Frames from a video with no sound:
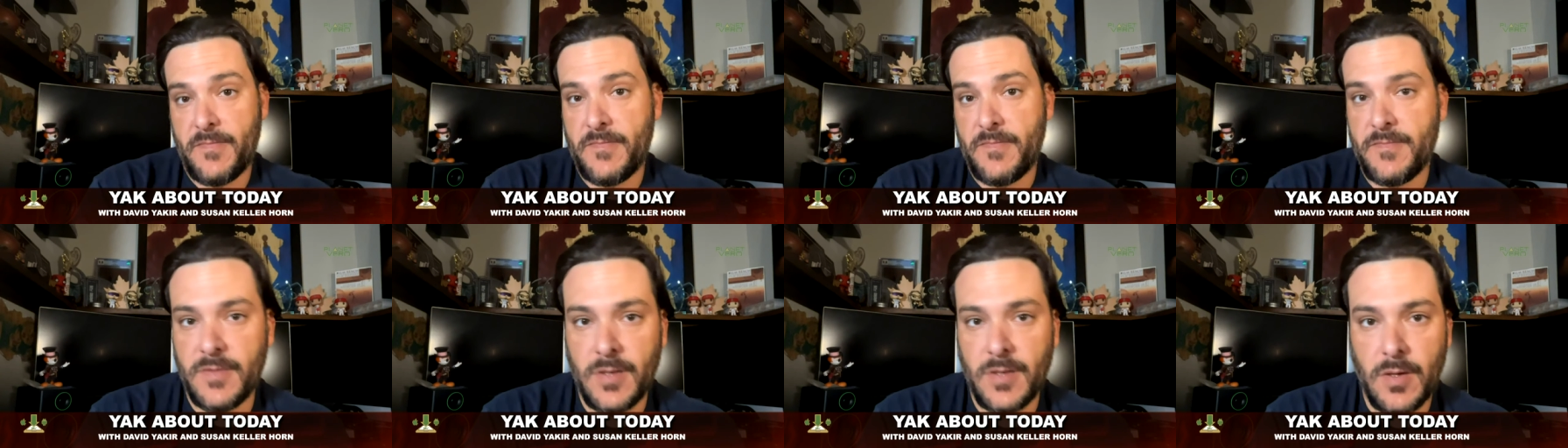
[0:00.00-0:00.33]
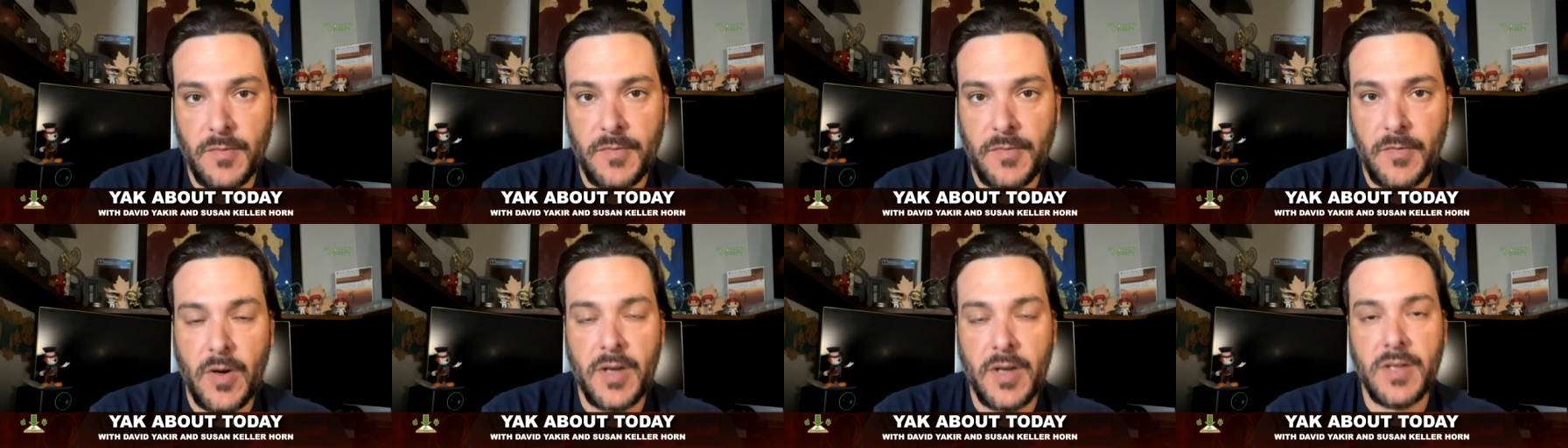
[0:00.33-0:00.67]
you know,
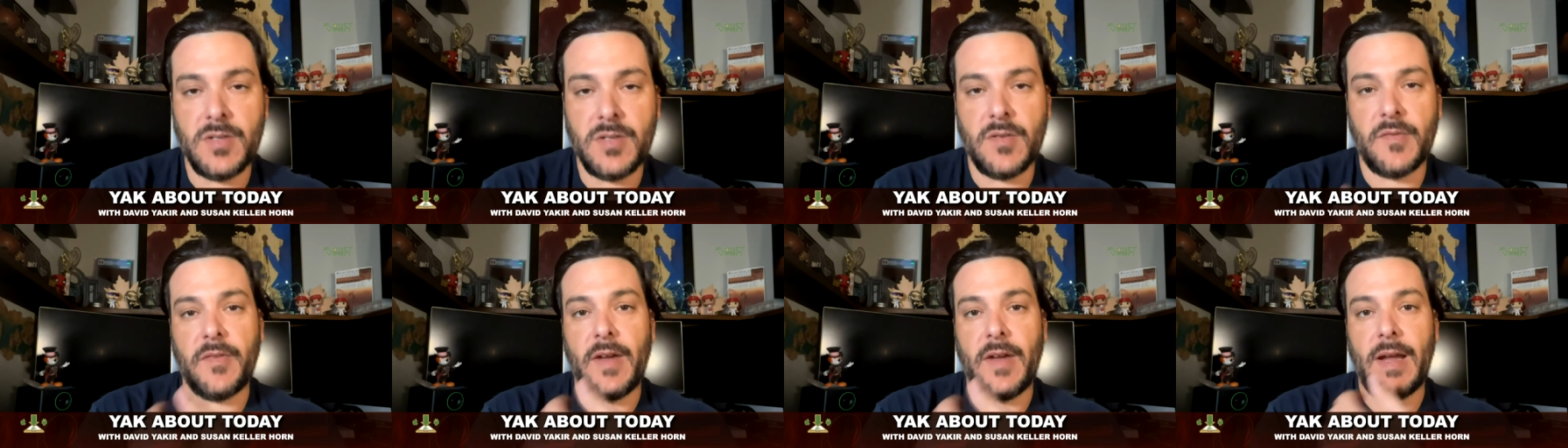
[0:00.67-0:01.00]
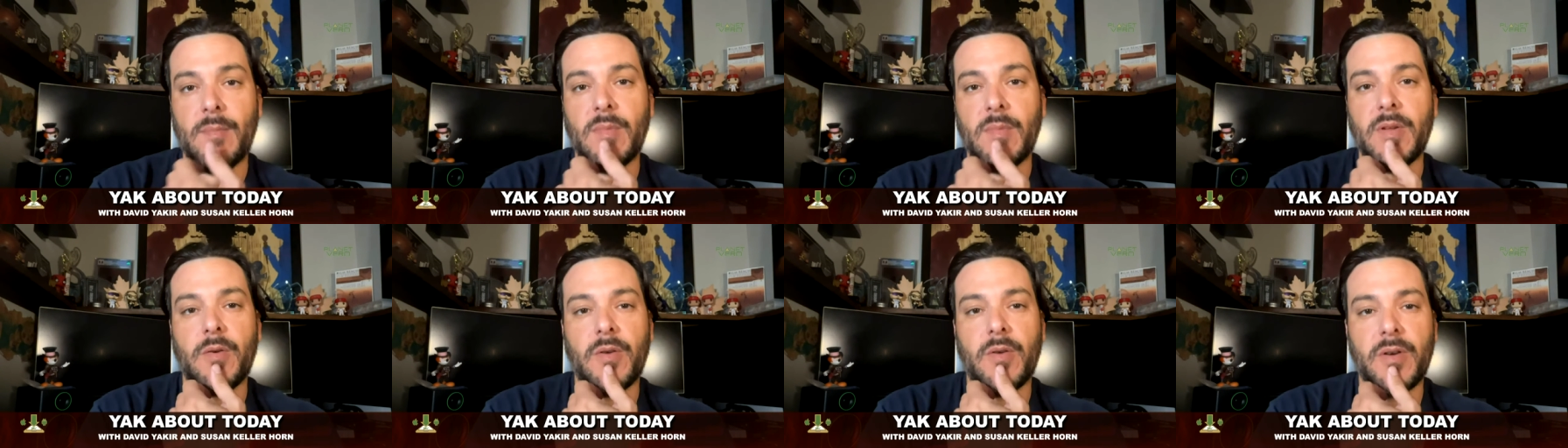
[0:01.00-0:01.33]
friends or
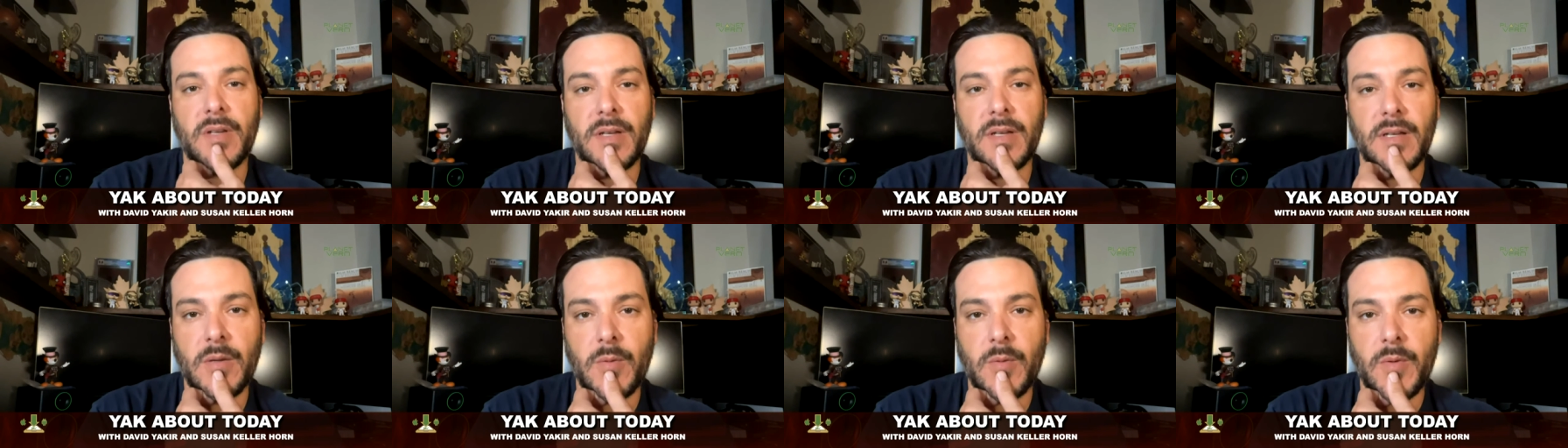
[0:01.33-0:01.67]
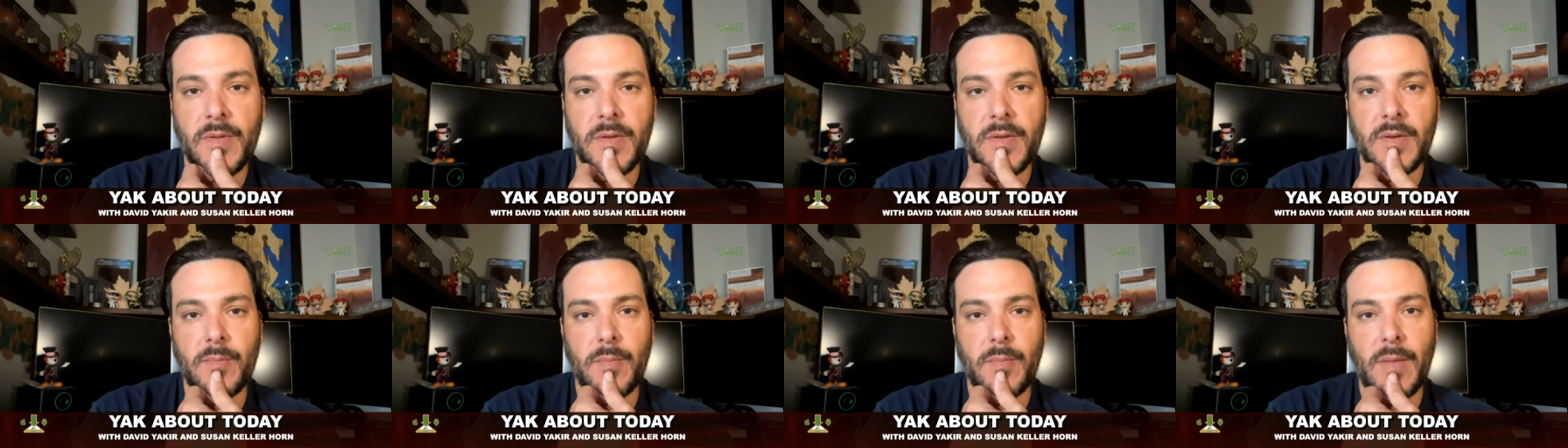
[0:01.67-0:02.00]
family who are dealing
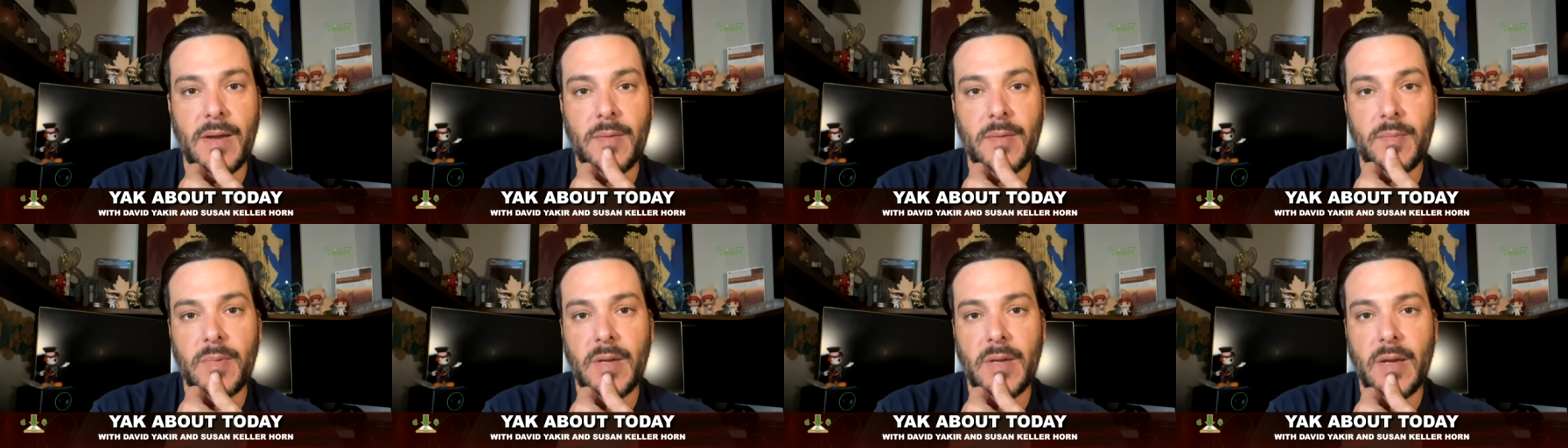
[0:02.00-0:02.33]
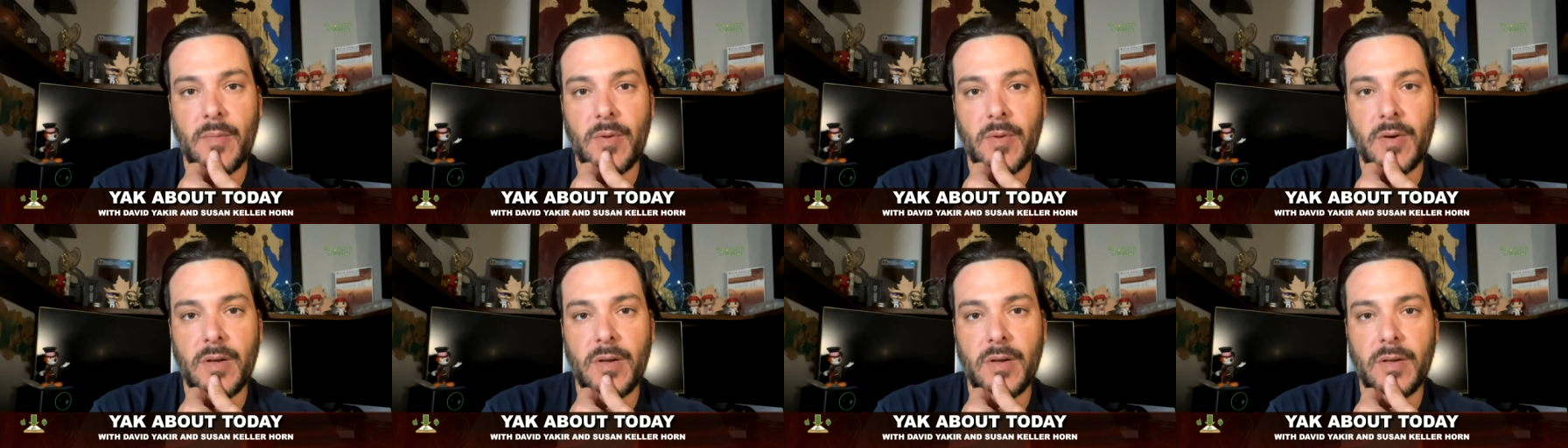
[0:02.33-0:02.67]
with it might be
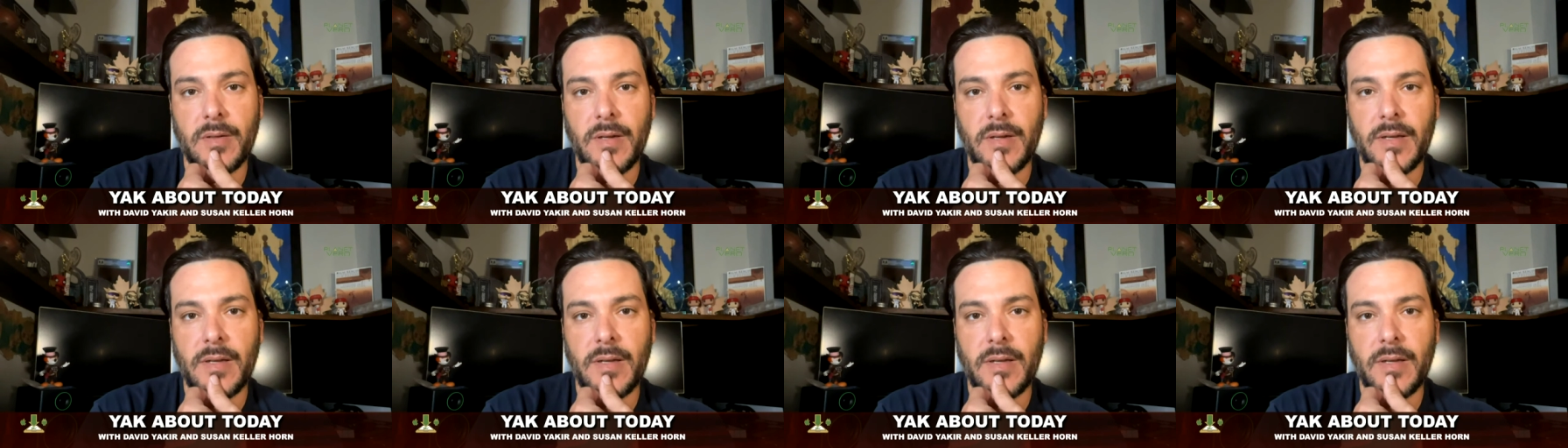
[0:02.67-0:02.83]
able to